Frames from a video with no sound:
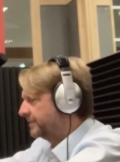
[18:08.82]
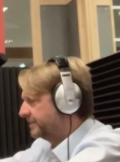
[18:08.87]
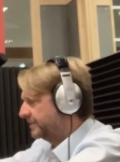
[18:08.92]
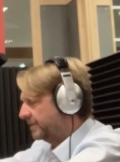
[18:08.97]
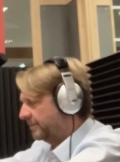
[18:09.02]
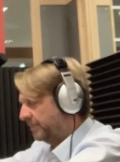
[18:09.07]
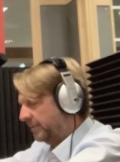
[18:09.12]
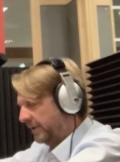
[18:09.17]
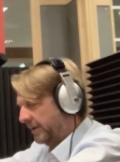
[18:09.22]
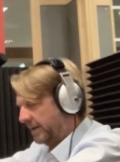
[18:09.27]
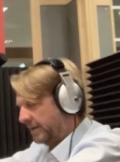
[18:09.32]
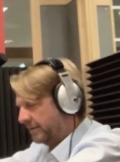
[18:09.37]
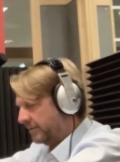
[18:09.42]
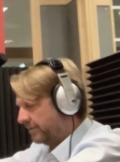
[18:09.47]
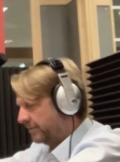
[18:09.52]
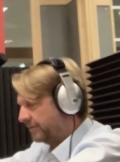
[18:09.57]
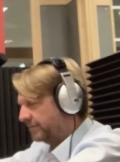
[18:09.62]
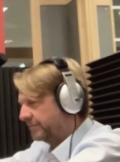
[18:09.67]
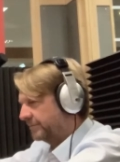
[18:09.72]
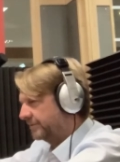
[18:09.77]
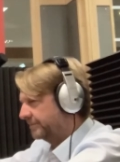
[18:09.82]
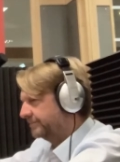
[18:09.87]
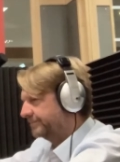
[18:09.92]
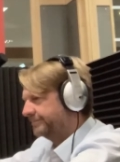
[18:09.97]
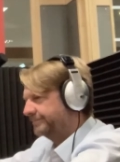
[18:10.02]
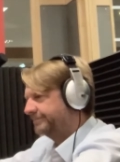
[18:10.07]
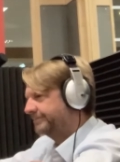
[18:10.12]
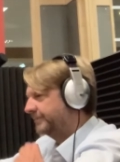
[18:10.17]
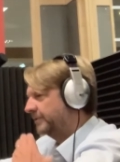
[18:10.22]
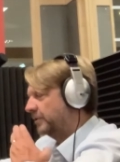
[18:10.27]
on a plane going
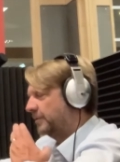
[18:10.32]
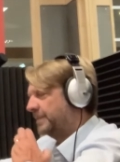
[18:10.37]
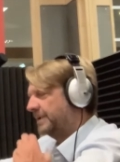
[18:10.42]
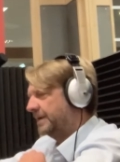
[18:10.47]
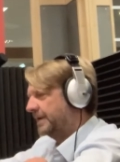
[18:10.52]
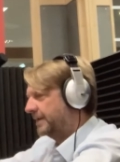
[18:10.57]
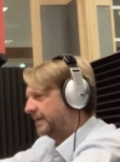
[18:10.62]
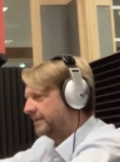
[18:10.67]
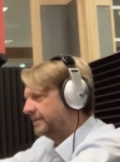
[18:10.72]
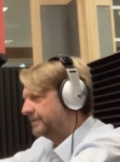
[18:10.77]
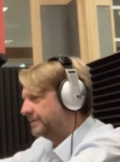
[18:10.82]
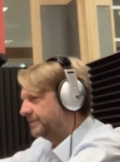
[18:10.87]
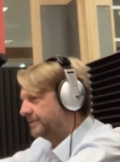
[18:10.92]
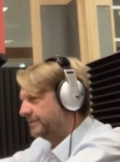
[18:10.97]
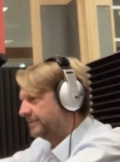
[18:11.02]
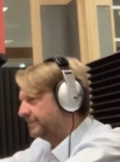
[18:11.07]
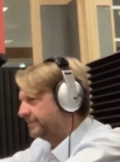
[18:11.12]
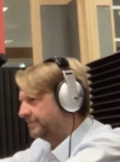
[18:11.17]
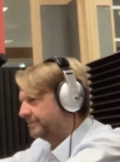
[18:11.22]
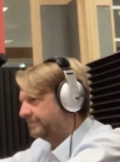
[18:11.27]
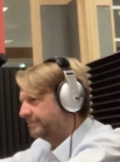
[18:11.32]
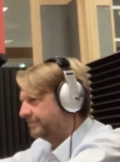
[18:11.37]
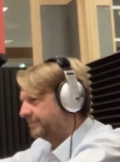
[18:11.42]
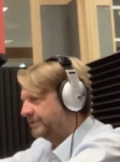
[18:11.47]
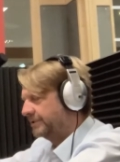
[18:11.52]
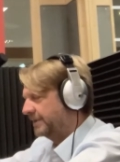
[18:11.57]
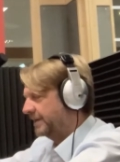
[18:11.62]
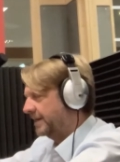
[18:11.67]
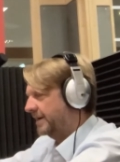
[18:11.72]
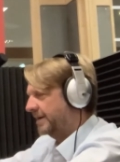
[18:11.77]
from Copenhagen to
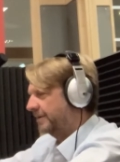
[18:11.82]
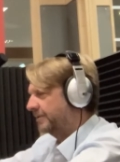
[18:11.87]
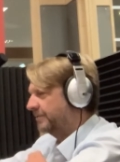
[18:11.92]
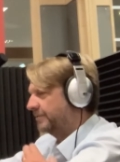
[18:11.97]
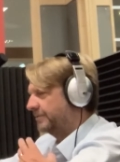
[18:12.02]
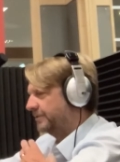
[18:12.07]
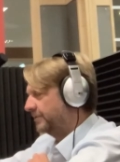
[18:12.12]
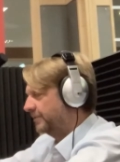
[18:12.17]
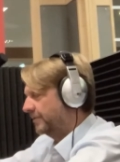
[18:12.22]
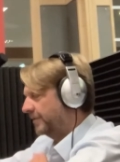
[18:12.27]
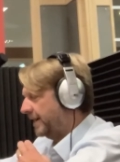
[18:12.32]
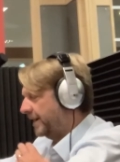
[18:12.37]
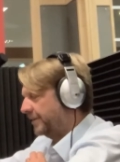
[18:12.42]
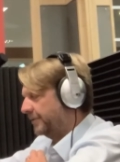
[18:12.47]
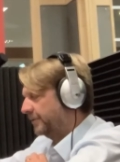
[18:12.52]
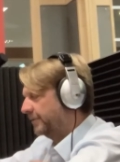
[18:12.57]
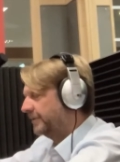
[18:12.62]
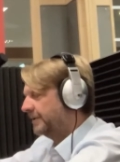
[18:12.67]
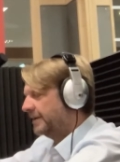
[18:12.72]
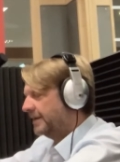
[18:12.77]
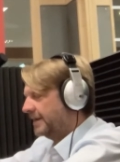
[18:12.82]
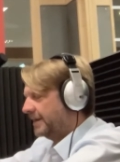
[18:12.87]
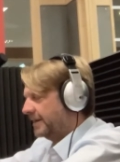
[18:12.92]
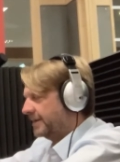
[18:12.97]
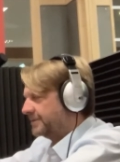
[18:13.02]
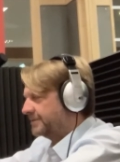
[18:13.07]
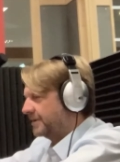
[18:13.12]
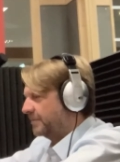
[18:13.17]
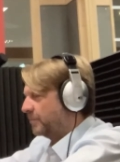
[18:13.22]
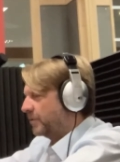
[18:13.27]
Chicago, New York, I don't know,
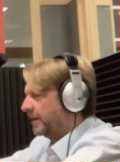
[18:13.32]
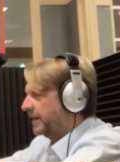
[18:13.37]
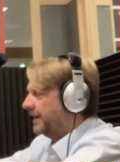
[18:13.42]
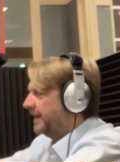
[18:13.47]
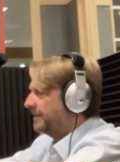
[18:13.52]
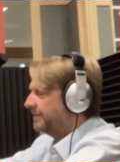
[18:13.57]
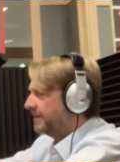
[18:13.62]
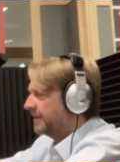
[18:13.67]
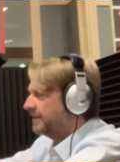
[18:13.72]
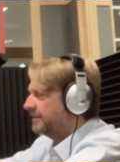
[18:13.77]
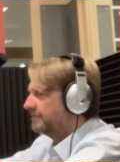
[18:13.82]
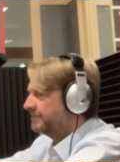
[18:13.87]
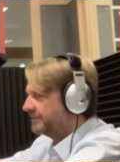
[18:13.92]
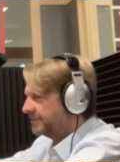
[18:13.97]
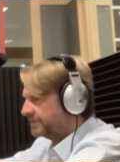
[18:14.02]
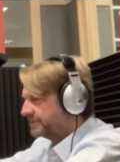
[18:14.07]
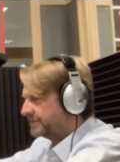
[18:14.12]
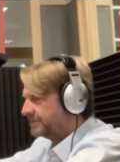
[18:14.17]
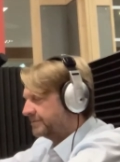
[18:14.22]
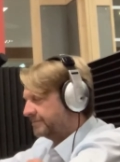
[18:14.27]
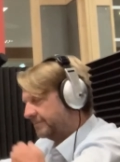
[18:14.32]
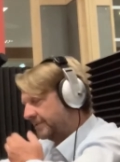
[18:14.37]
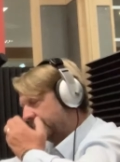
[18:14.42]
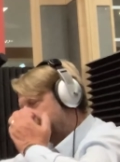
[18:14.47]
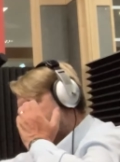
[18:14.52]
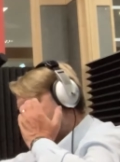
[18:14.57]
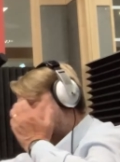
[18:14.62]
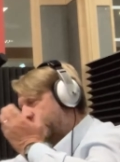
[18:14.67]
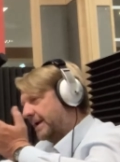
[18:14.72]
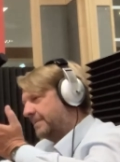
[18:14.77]
somewhere. And then
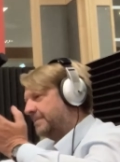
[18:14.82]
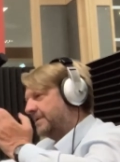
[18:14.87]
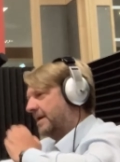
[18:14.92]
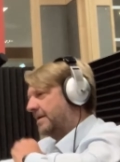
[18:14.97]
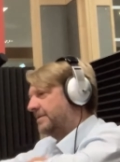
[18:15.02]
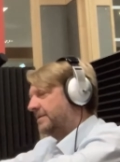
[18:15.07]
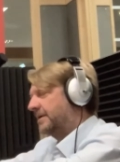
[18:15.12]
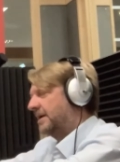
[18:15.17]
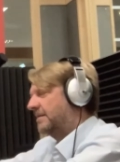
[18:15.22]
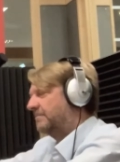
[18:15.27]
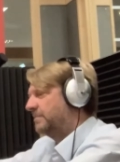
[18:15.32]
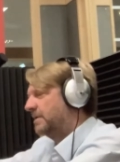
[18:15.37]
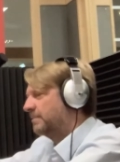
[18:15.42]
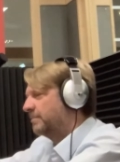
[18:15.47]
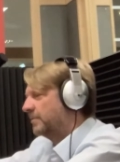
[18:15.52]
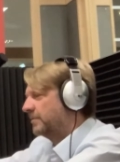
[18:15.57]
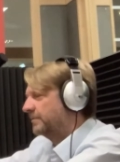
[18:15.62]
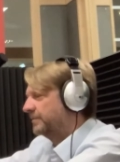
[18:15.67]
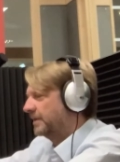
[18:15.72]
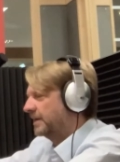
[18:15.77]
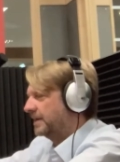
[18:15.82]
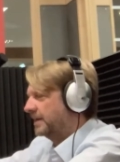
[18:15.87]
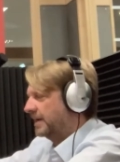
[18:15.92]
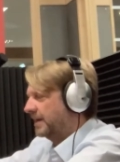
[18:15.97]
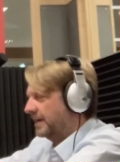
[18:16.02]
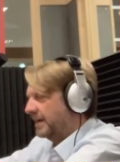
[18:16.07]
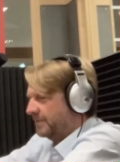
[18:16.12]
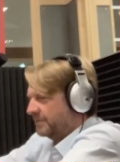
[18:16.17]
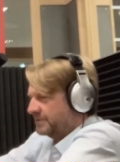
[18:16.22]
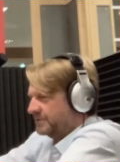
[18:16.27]
they came down, they gave me a birthday
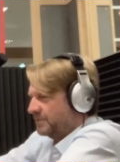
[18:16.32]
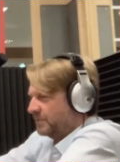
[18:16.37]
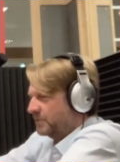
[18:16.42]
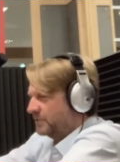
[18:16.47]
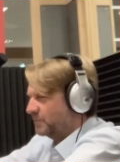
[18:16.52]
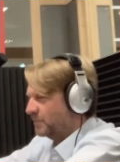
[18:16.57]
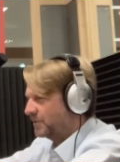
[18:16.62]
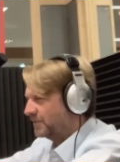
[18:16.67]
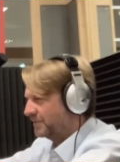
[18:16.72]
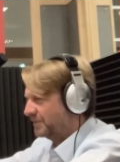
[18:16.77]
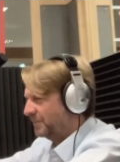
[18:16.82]
cake. I was the only one on the